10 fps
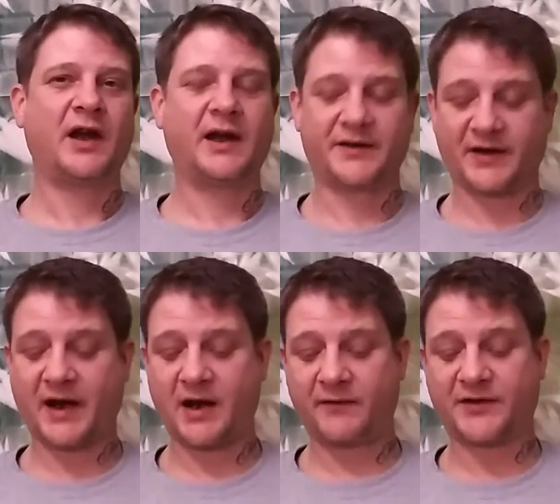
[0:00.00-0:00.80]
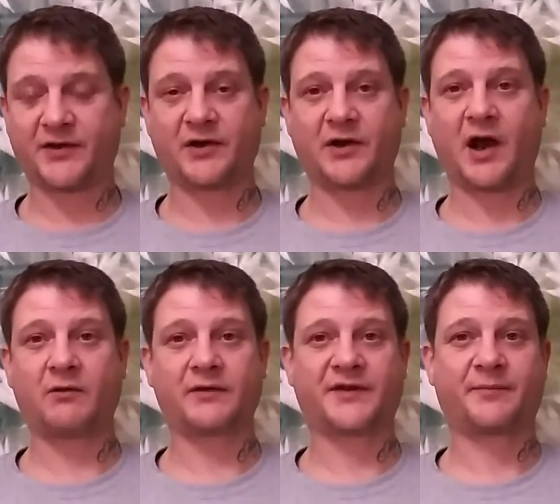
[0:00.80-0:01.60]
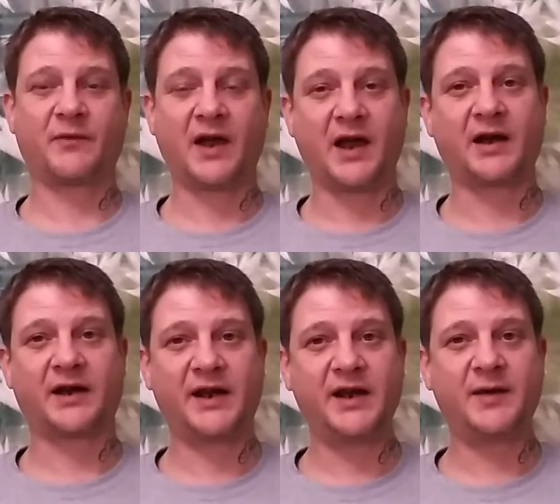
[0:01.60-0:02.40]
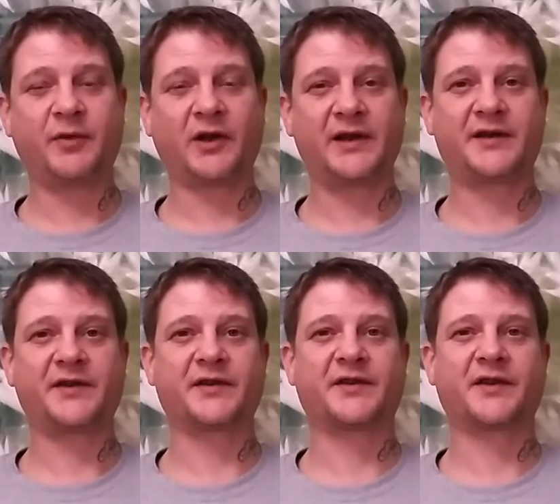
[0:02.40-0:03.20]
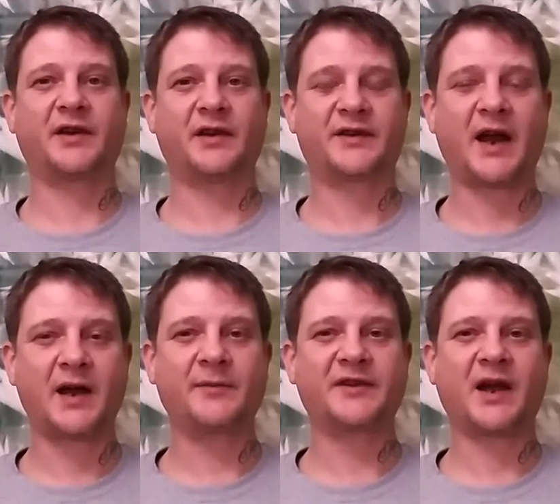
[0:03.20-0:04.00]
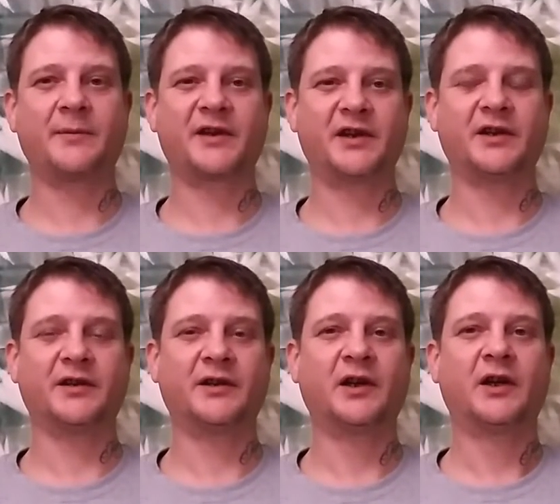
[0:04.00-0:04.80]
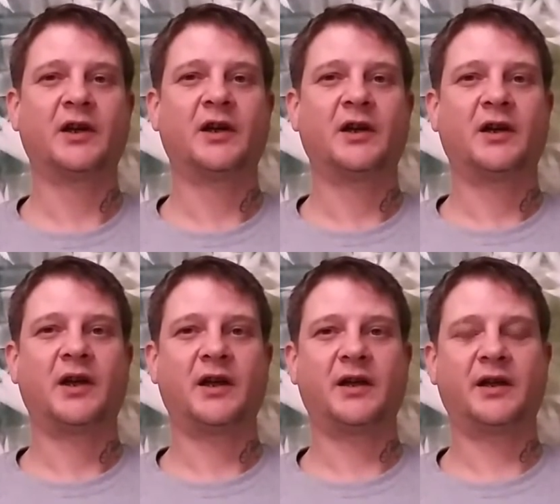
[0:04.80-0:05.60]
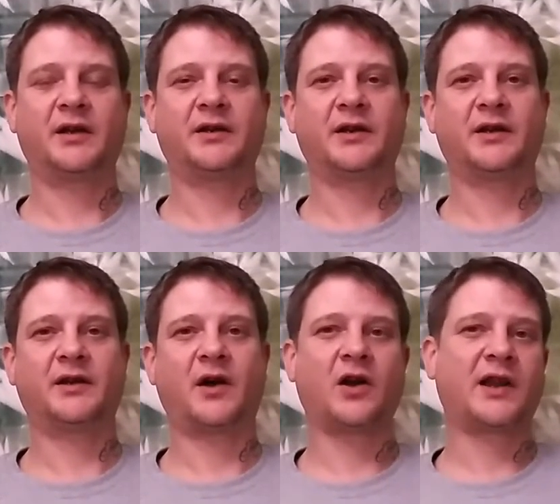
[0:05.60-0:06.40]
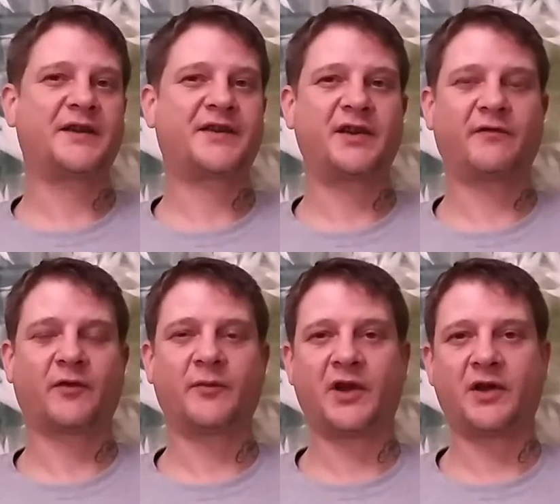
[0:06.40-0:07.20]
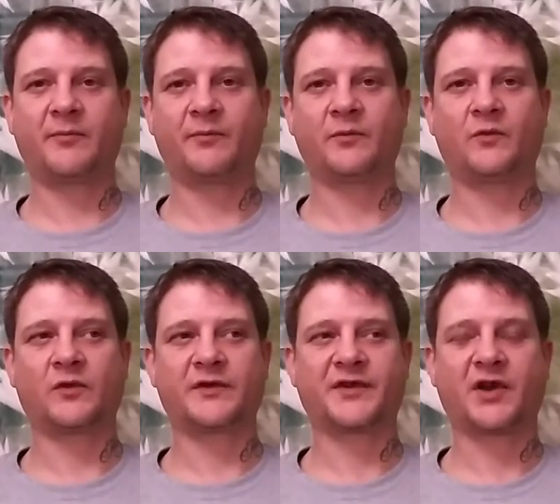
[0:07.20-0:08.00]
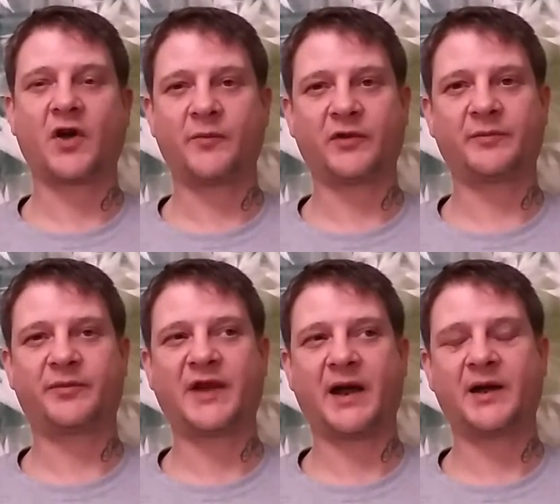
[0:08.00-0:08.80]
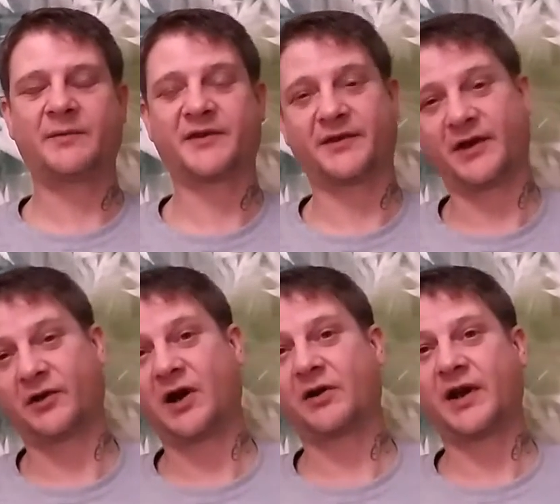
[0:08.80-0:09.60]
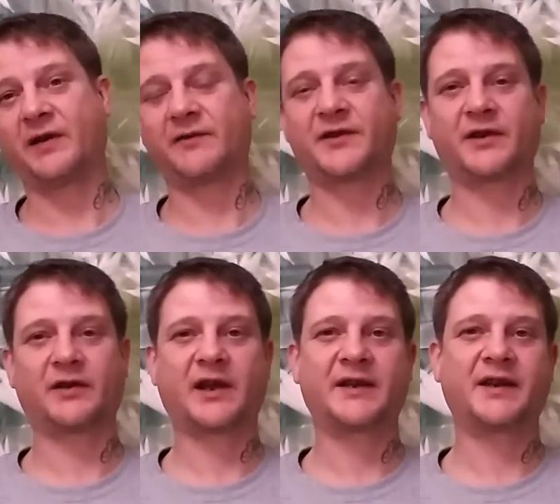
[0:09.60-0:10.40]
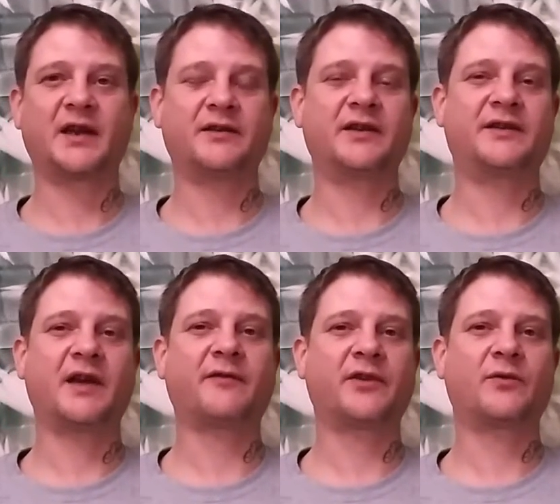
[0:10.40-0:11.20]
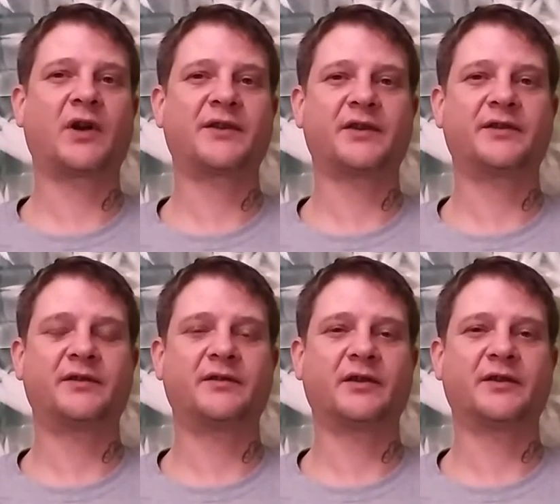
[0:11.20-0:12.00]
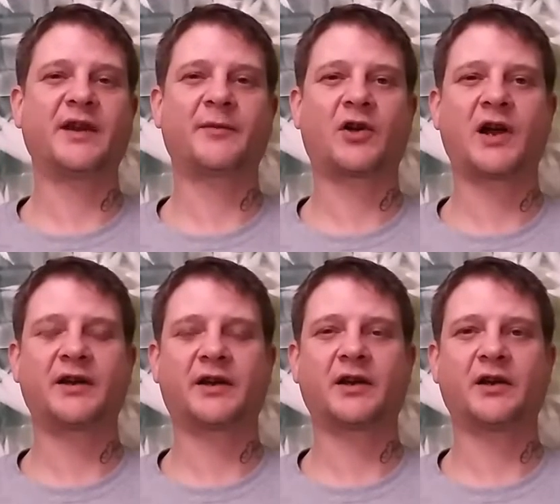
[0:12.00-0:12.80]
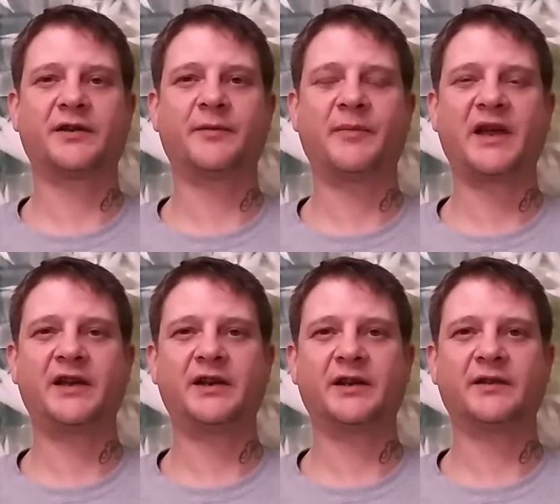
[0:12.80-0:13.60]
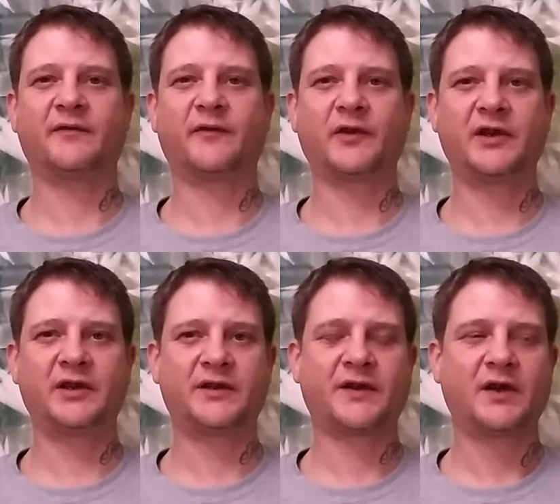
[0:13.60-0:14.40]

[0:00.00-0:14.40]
as a canvasser, I was at key places time and time again, and all I seen from them was a couple of times that they were out canvassing. Like they definitely were at the Democratic debate in Flint,